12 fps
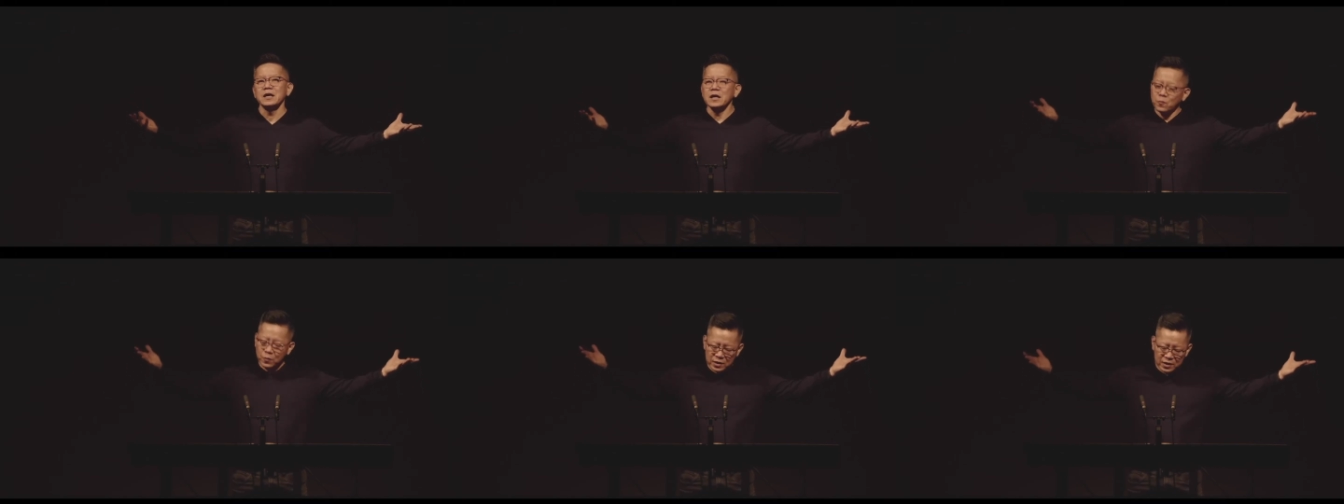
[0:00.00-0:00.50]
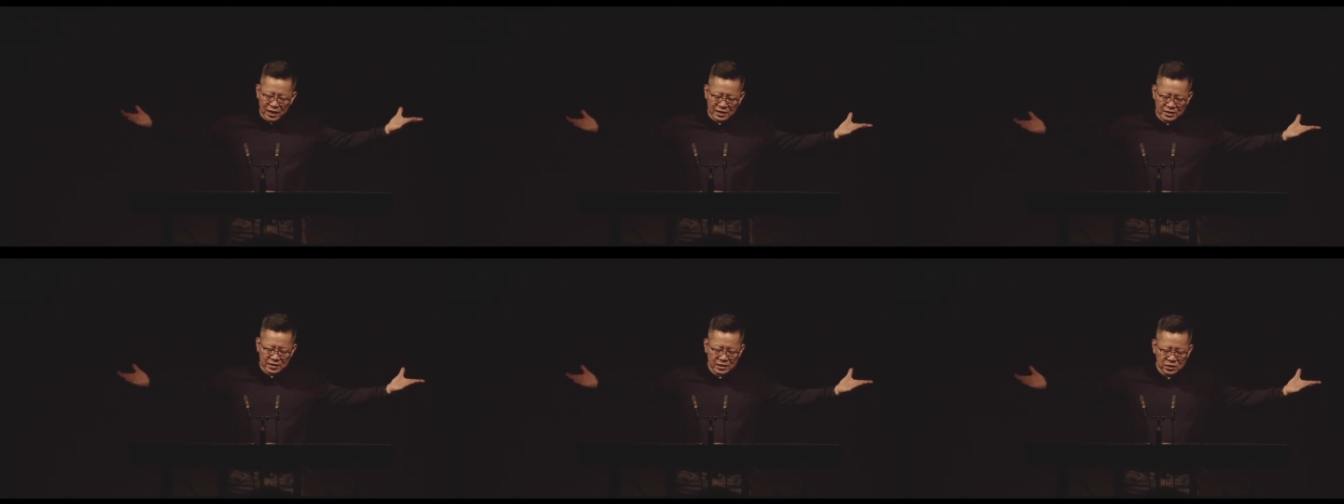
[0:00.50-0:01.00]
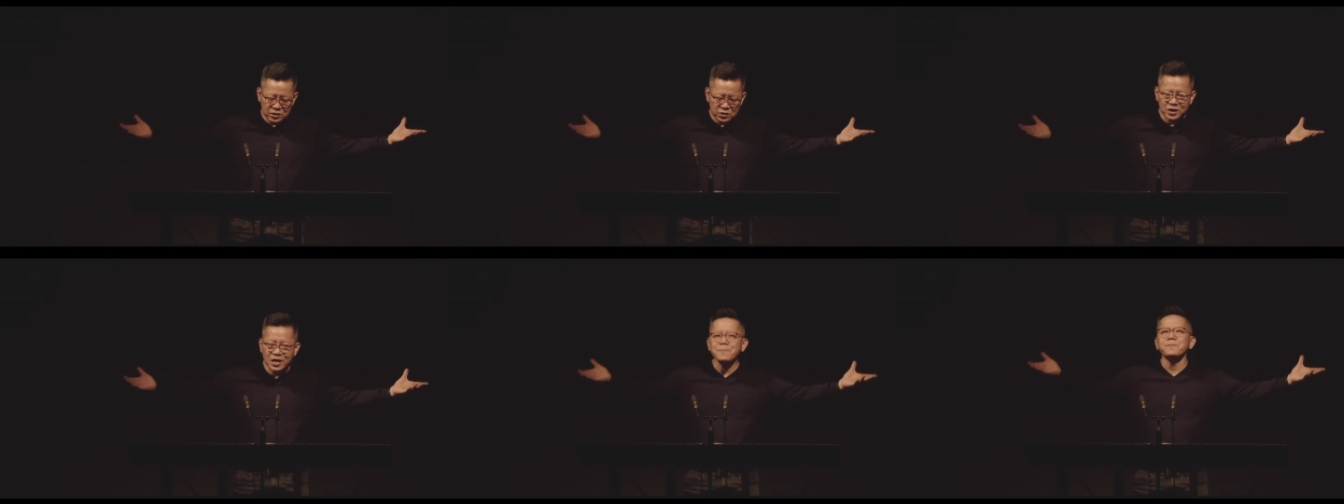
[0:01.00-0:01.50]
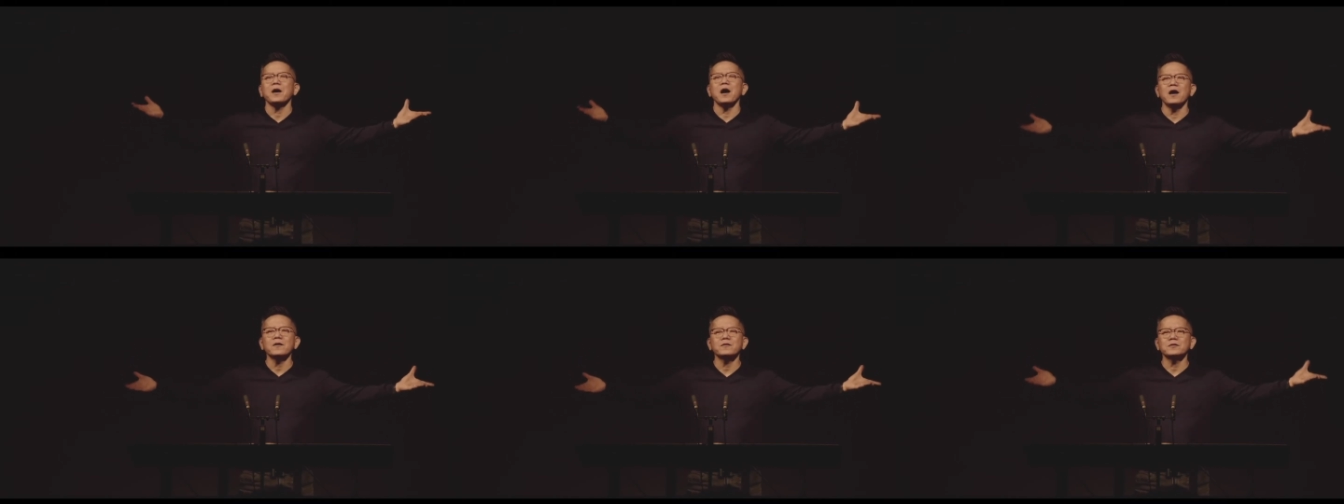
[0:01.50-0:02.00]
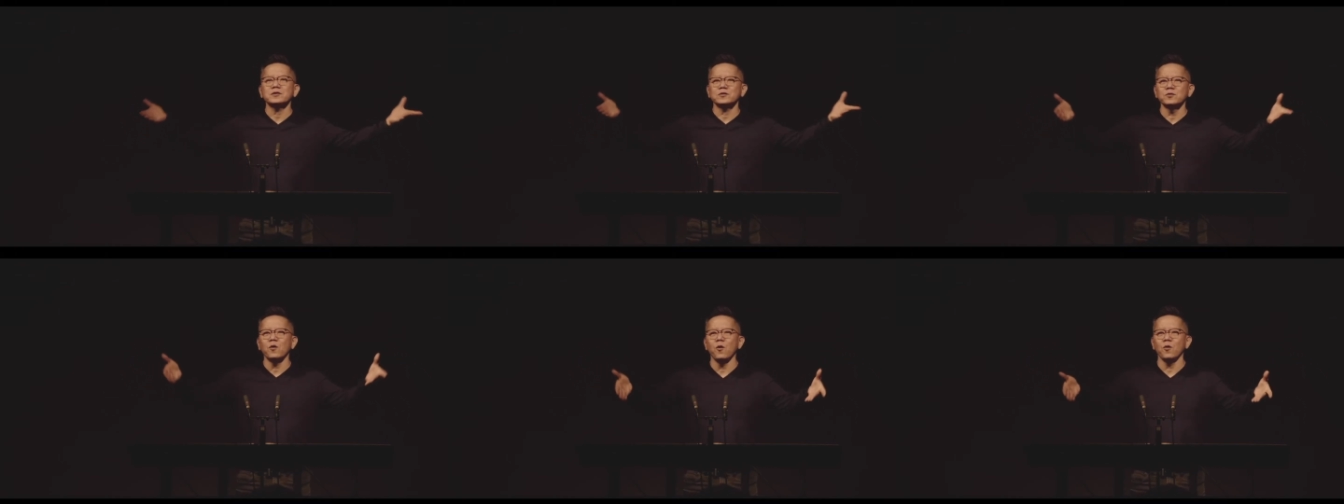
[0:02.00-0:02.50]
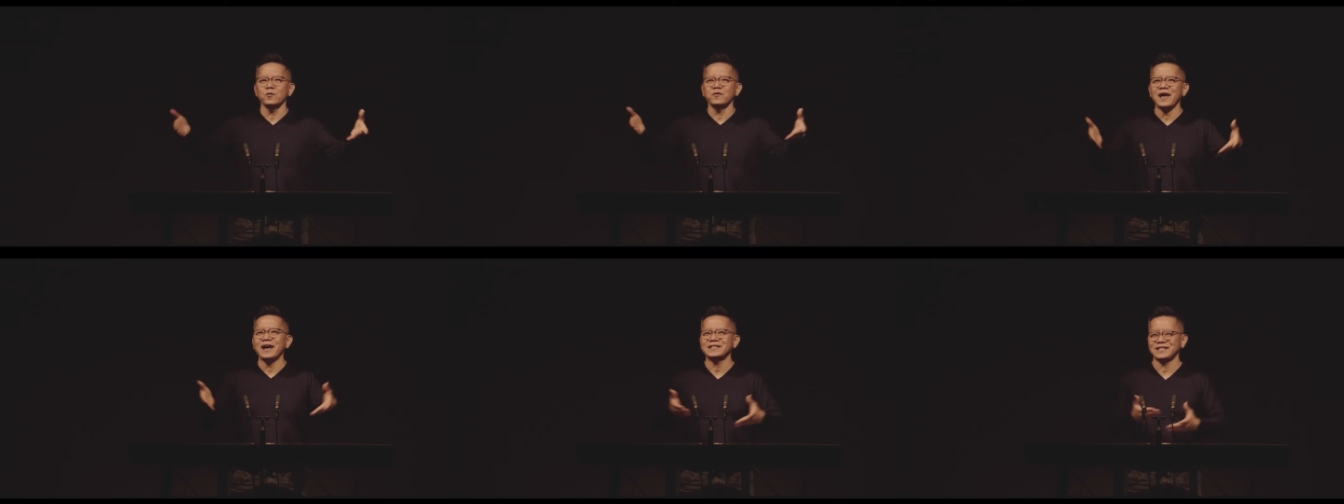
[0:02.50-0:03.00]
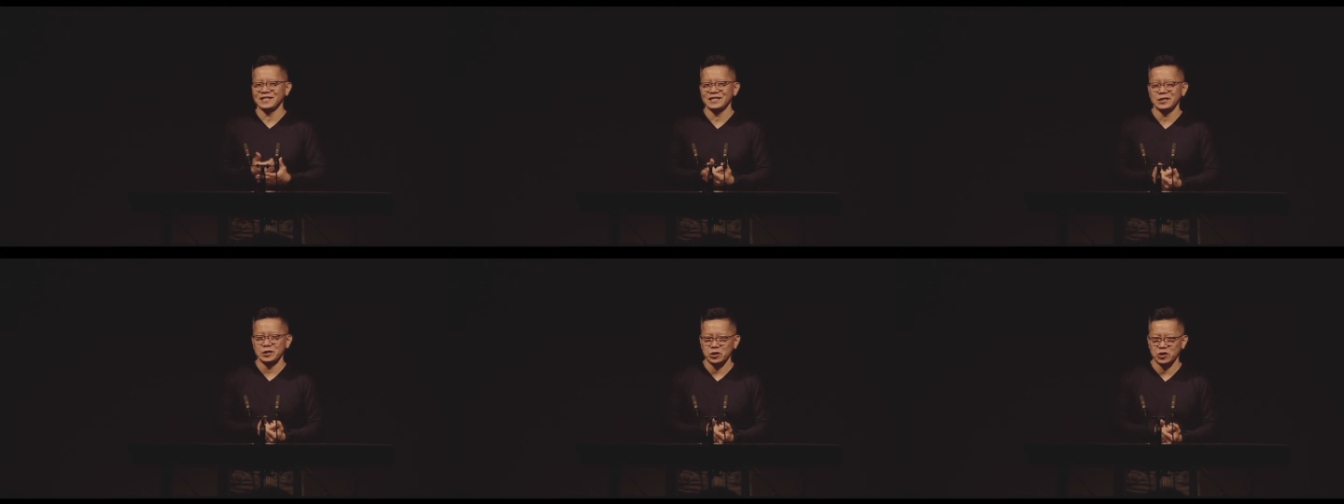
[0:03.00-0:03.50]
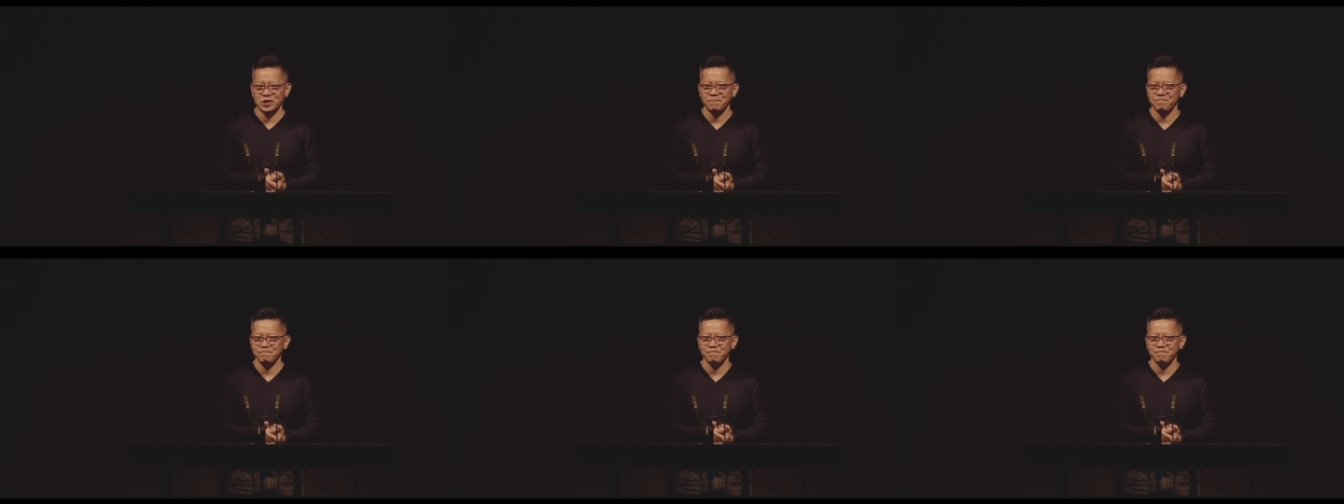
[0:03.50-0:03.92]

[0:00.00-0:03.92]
Within that citizenship, others who hold that citizenship.